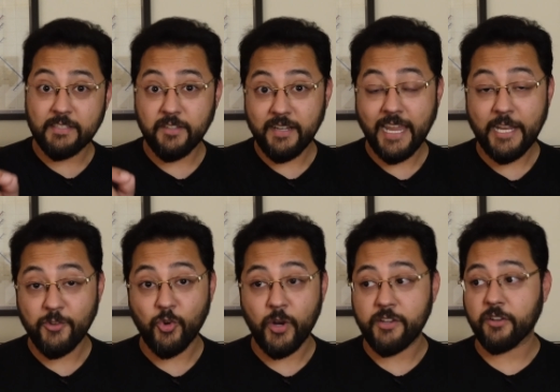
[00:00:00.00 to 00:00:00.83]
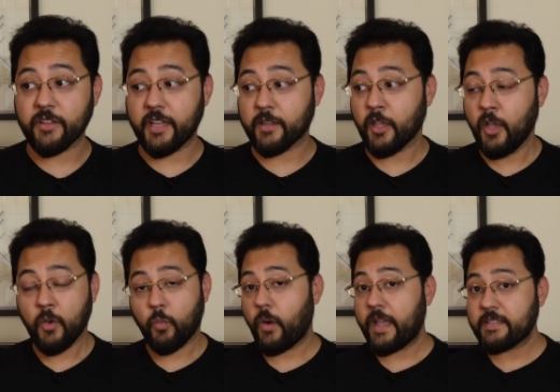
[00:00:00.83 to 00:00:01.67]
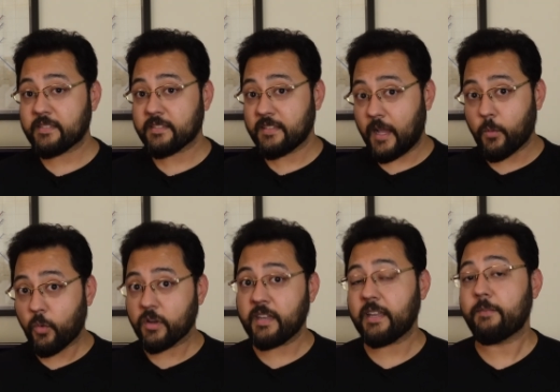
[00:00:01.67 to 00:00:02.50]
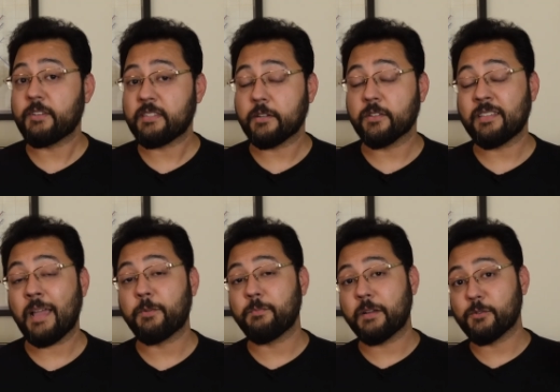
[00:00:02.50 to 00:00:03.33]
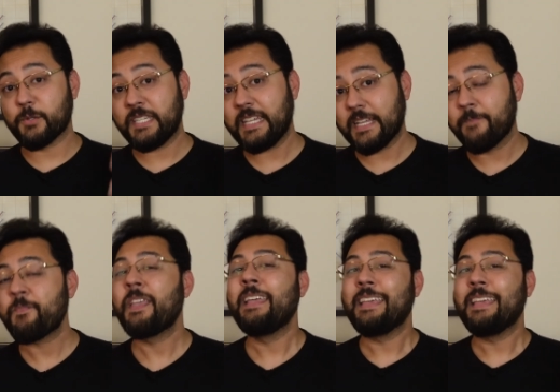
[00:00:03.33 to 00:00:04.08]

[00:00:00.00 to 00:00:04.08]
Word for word: this on Android and you're like, why is this not working every single time with my routine?